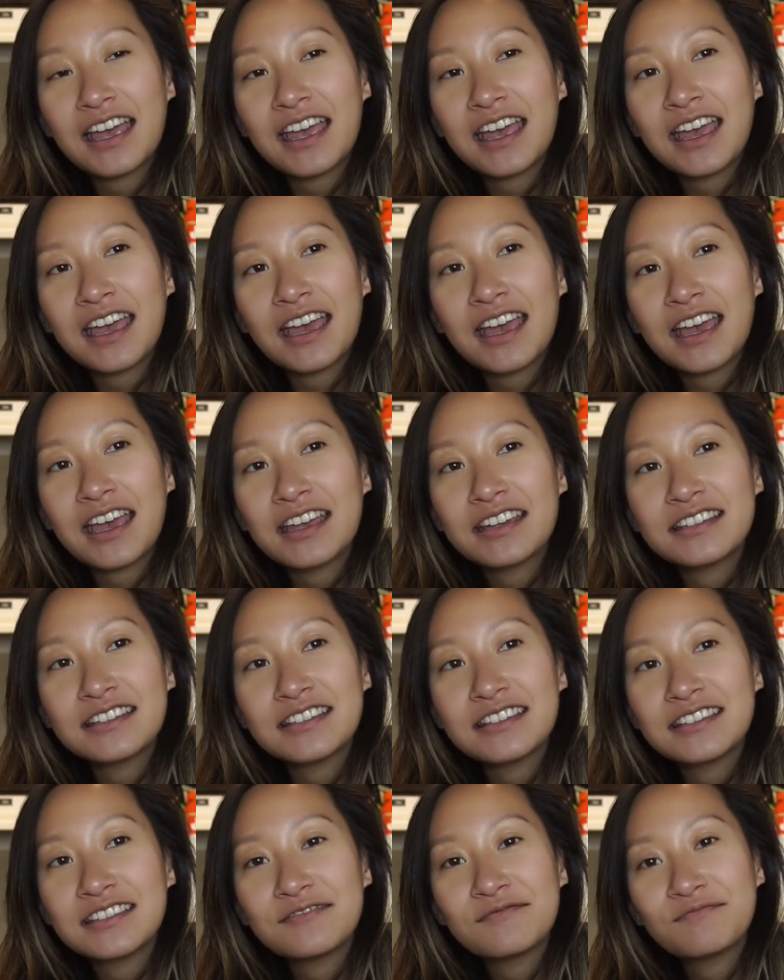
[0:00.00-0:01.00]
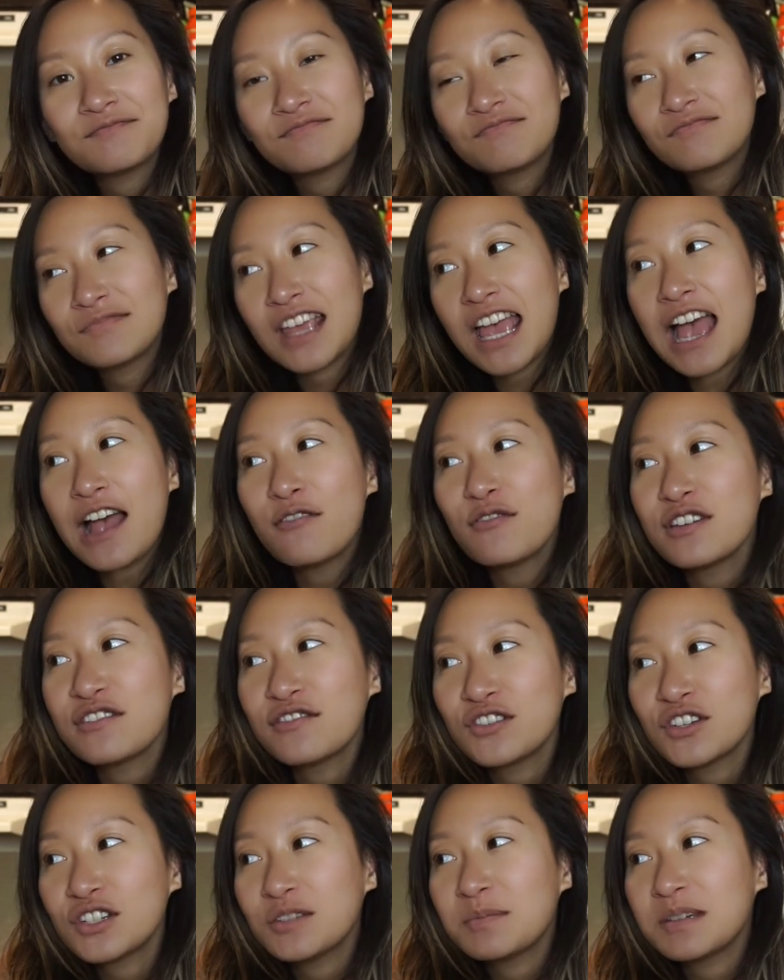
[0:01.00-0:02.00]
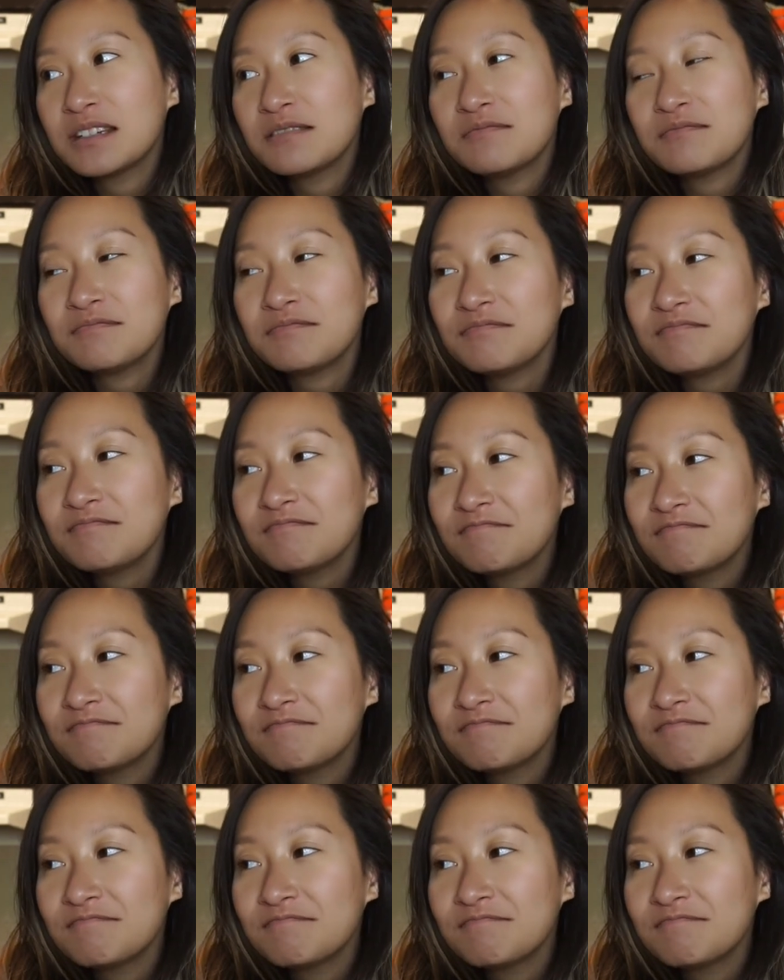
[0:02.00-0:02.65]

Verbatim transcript: and yeah, we've just been